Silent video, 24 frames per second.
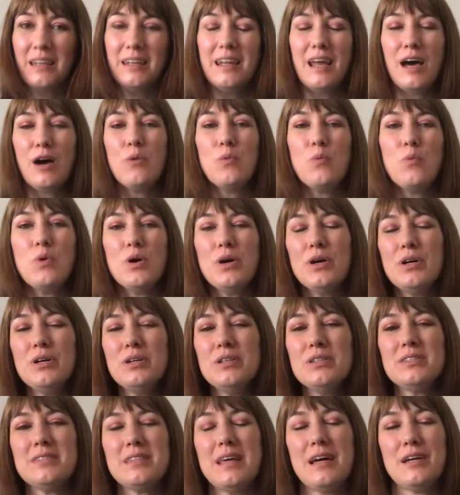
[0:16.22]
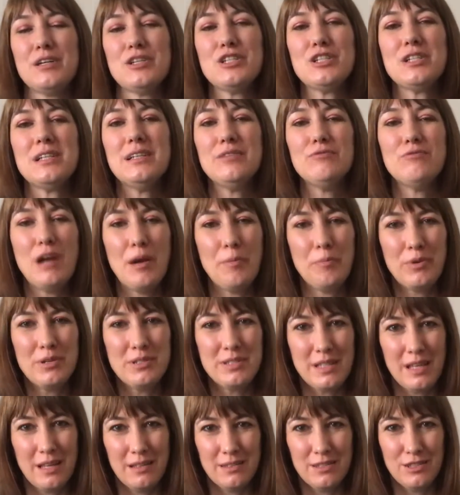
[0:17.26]
Now, words actually
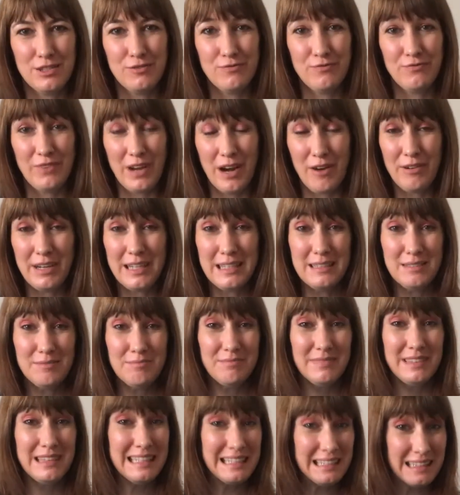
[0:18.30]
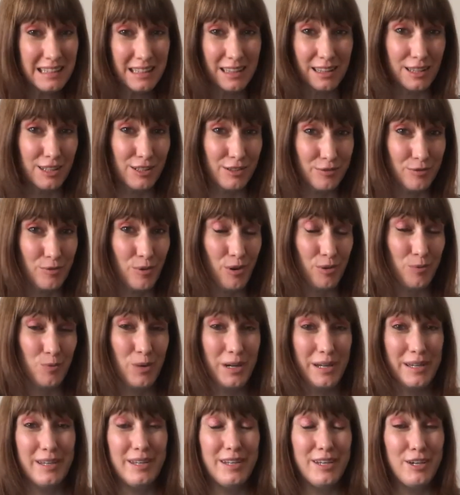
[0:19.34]
represent very little of what
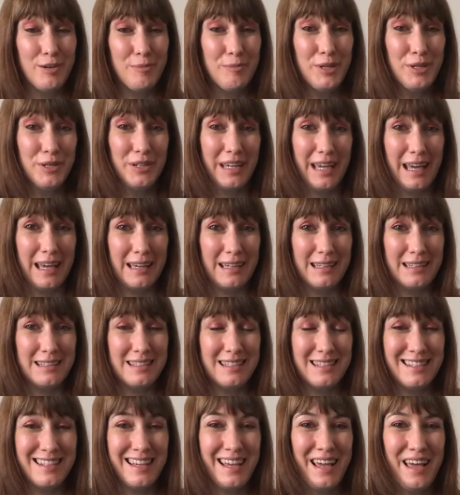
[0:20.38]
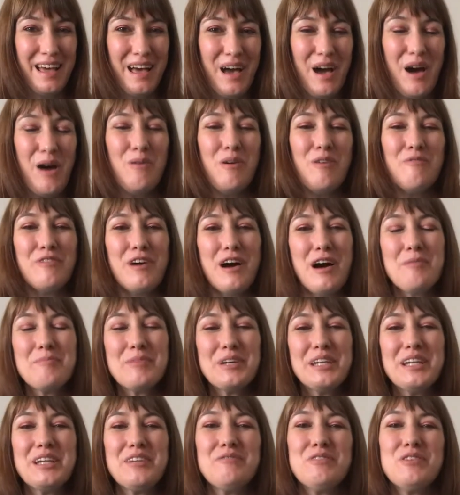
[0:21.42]
we communicate. However, I'm
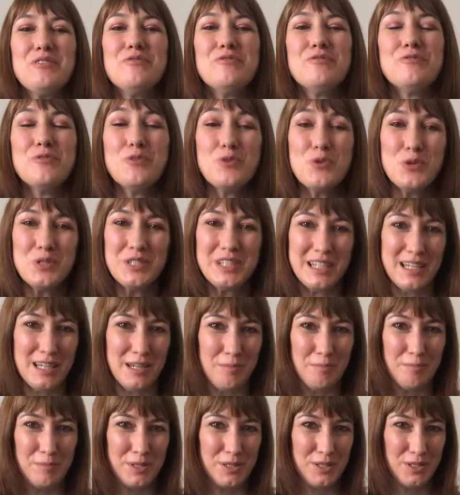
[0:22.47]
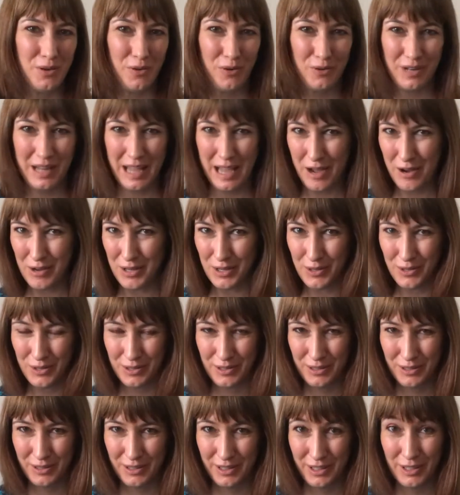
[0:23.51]
going to give you 4 tips on how you
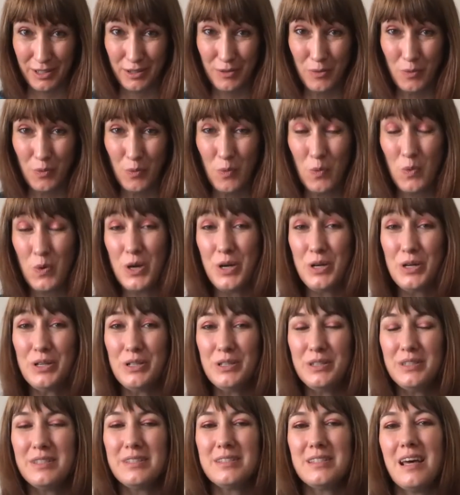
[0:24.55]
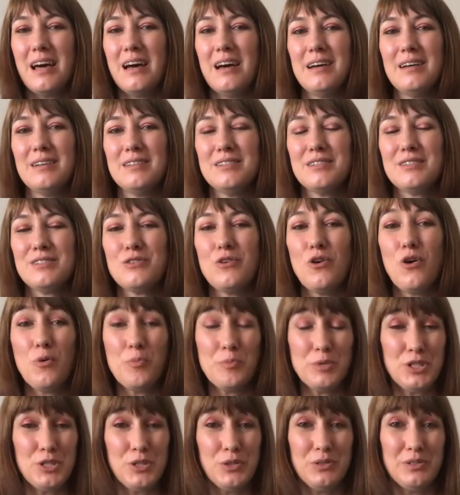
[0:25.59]
can look at words as
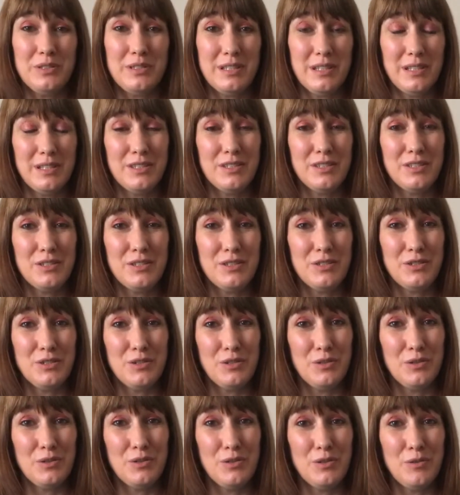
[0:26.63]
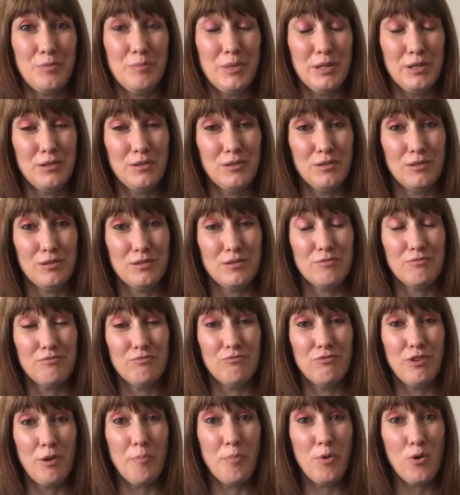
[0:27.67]
opportunities to build
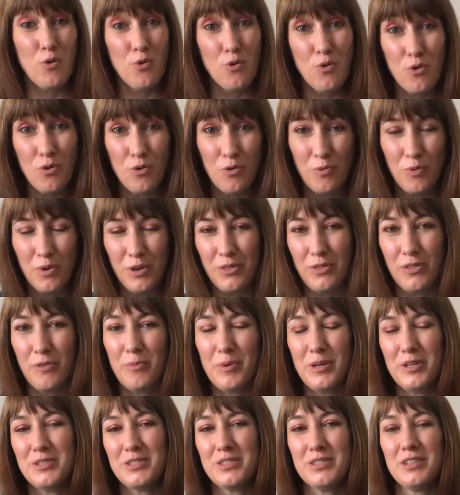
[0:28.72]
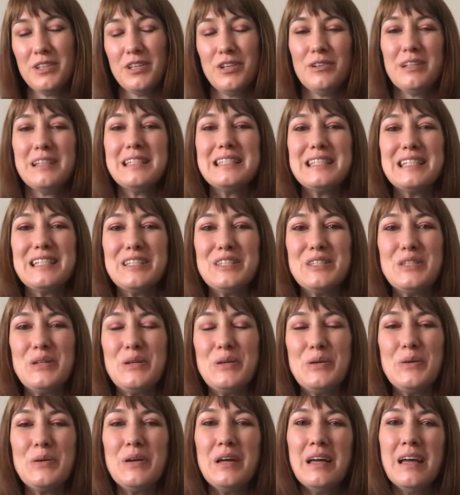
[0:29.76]
rapport with the person that you're listening
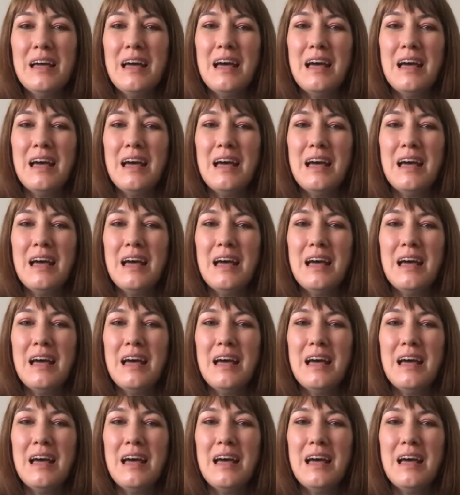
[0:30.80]
to,